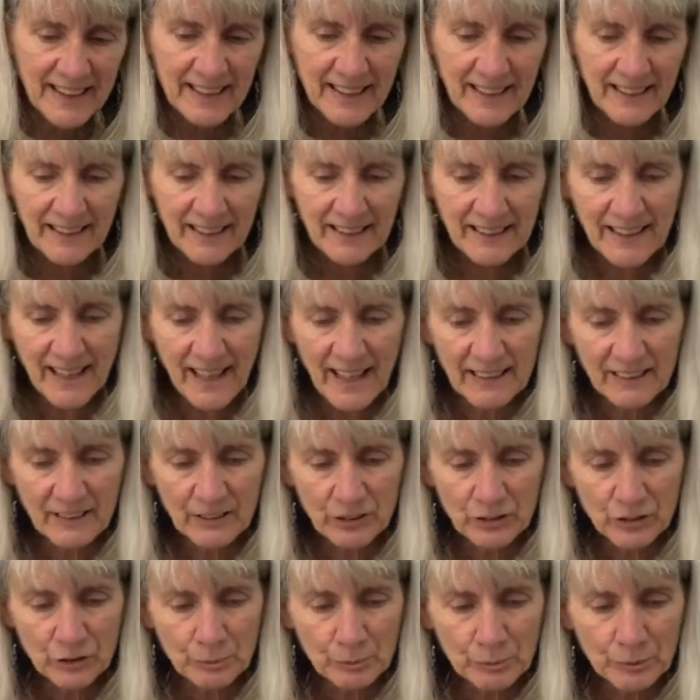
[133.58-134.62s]
think that
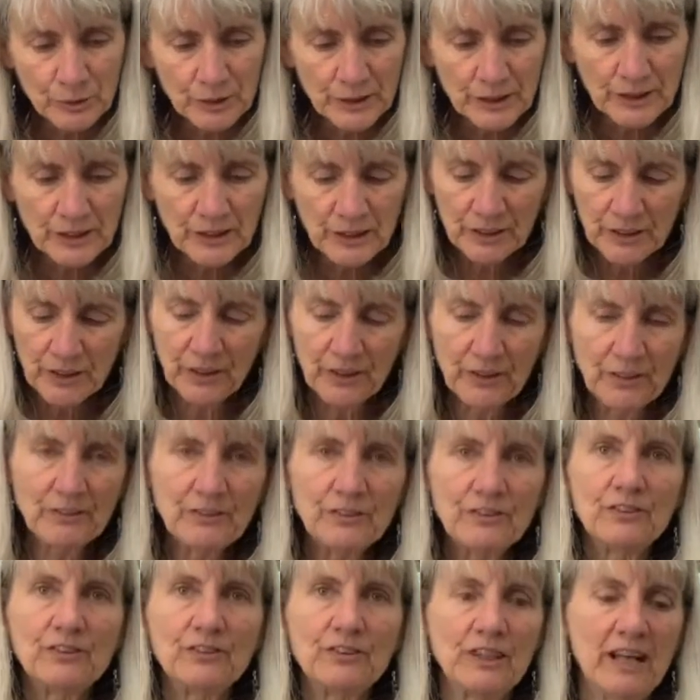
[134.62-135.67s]
looks pretty
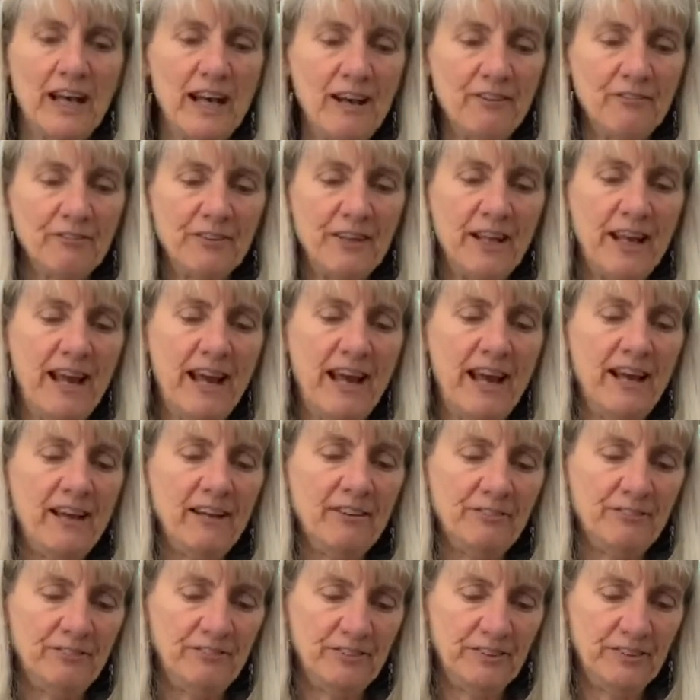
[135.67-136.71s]
close to half and
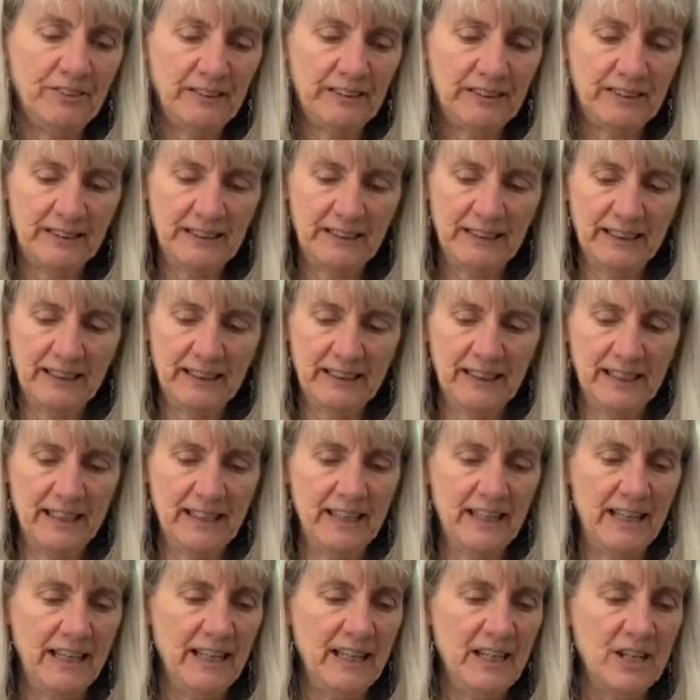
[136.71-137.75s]
half.
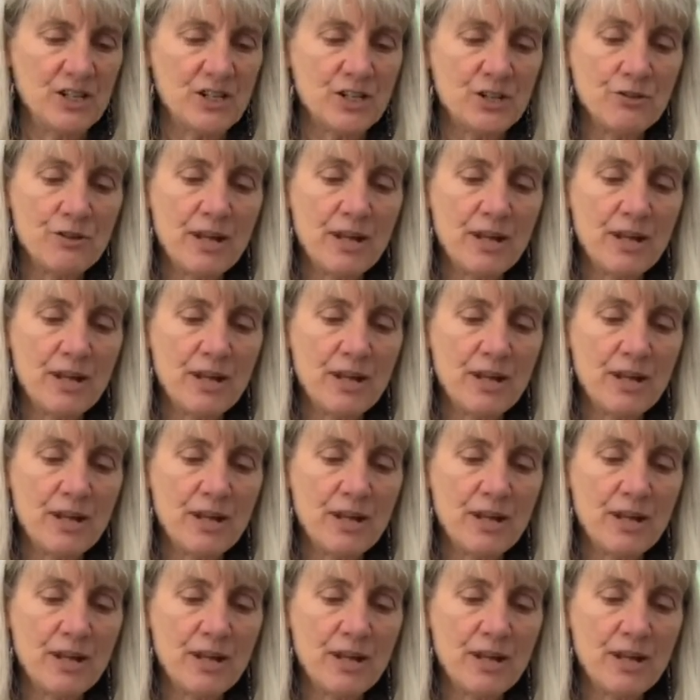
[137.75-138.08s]
So